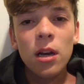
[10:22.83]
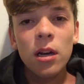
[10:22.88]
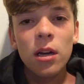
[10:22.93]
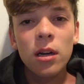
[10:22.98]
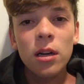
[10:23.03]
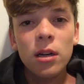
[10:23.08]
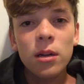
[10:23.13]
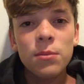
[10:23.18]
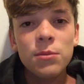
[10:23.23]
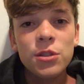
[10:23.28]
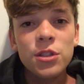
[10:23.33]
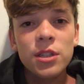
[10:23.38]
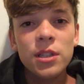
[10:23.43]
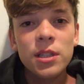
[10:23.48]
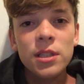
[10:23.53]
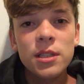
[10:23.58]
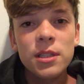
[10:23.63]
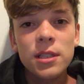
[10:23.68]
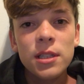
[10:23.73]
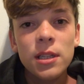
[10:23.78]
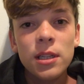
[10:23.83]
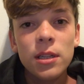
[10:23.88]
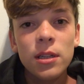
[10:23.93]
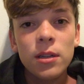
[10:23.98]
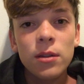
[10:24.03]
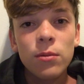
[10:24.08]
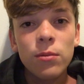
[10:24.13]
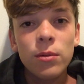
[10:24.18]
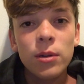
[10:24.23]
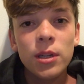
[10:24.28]
I'm just gonna
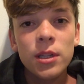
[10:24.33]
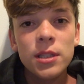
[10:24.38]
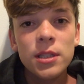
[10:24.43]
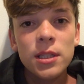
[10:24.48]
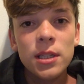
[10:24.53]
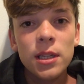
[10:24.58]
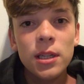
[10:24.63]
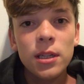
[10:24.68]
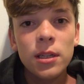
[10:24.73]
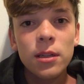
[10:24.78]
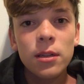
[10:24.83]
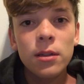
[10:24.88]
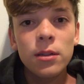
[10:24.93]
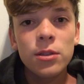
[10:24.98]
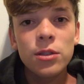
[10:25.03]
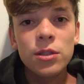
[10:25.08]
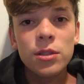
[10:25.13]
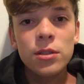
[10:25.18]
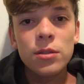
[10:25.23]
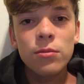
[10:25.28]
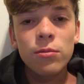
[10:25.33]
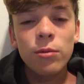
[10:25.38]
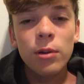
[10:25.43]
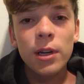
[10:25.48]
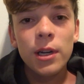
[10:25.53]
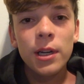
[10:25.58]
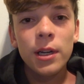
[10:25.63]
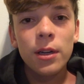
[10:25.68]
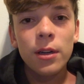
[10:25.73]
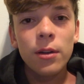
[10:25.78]
say what I said just
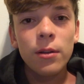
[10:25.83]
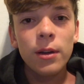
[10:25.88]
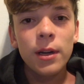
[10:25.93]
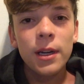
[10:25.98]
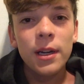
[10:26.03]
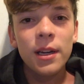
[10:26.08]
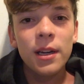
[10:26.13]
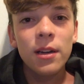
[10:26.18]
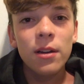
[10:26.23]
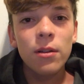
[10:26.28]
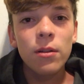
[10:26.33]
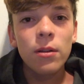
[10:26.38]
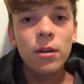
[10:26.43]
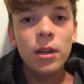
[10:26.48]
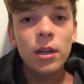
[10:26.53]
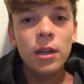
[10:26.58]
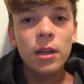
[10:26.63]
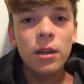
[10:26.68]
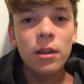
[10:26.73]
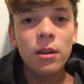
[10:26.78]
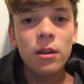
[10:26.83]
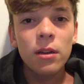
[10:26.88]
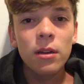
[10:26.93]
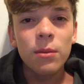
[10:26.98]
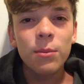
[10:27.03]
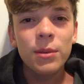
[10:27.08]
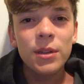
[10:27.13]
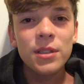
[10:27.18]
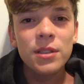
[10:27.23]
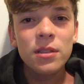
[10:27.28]
right here, right now. And
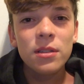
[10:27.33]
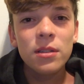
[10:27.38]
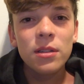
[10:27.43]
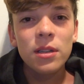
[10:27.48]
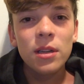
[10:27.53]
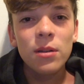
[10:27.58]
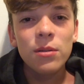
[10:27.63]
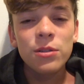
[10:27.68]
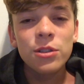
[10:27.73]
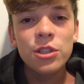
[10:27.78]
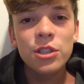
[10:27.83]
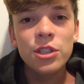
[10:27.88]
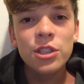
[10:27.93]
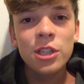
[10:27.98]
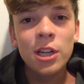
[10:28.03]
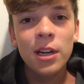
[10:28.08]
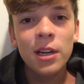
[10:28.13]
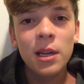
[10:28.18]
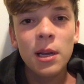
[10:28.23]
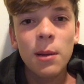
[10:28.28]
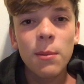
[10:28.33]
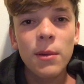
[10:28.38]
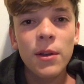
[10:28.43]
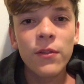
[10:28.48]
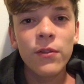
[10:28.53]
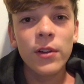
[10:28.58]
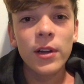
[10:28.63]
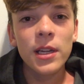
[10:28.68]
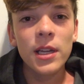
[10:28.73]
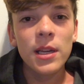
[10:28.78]
basically I was just shouting out my
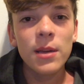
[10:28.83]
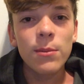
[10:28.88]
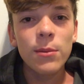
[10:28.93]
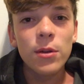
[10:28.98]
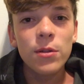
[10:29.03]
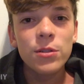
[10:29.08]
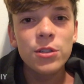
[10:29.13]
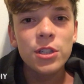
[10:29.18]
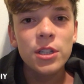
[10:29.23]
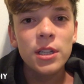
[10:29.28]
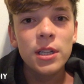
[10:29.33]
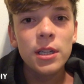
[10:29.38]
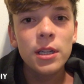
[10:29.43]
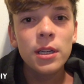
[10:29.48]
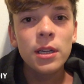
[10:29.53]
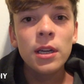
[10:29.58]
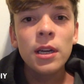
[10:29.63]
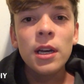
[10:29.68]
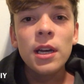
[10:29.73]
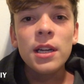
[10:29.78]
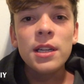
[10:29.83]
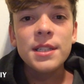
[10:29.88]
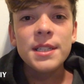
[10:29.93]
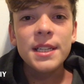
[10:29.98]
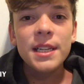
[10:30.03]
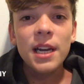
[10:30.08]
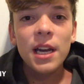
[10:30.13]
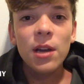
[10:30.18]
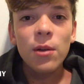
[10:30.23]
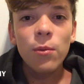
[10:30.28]
friend Emo Jake
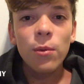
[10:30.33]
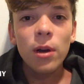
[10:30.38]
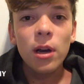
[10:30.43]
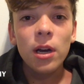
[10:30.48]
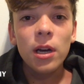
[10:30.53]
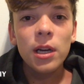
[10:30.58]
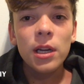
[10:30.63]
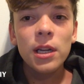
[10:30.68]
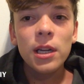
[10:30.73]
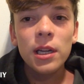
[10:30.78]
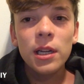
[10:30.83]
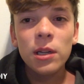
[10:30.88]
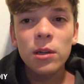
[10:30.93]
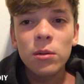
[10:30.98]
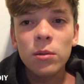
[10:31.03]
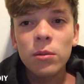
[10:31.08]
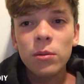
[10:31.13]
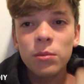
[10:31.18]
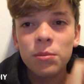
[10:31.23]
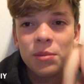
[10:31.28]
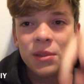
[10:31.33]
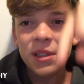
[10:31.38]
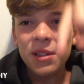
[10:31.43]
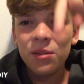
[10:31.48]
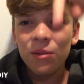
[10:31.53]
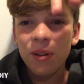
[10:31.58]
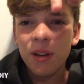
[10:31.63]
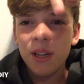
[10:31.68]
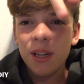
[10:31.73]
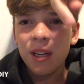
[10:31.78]
DIY. It will
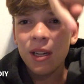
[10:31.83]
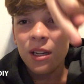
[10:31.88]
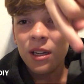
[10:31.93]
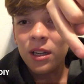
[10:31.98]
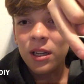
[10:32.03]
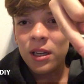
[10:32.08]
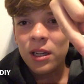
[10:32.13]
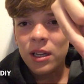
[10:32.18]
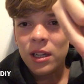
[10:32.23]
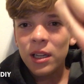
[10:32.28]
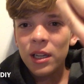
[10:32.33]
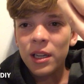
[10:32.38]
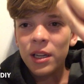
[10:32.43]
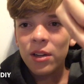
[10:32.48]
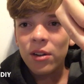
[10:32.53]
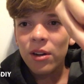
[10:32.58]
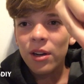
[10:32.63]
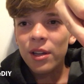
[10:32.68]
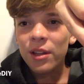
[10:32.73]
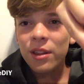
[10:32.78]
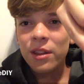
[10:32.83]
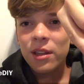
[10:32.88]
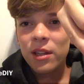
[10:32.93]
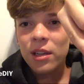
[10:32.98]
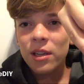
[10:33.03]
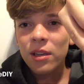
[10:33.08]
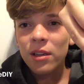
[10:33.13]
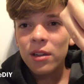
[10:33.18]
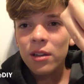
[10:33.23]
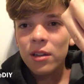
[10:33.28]
be right here, I
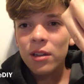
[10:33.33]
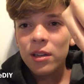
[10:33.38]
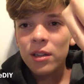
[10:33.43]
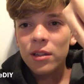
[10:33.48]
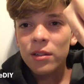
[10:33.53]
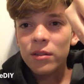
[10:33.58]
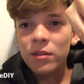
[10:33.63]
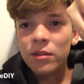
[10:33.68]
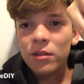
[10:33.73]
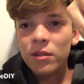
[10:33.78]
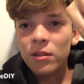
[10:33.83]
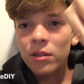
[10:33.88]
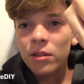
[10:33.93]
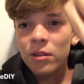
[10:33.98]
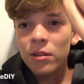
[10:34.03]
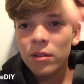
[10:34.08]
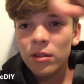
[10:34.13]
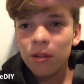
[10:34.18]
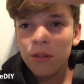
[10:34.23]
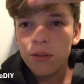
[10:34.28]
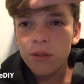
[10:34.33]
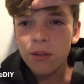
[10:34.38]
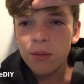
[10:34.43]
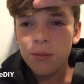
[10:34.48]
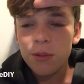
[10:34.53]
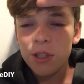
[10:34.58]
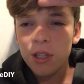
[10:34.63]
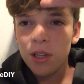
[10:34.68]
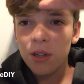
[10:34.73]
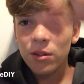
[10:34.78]
think, his
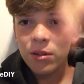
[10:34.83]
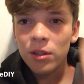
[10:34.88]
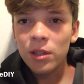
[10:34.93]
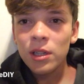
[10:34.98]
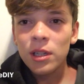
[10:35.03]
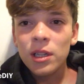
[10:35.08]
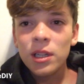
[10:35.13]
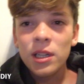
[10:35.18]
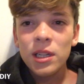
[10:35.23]
YouTube channel.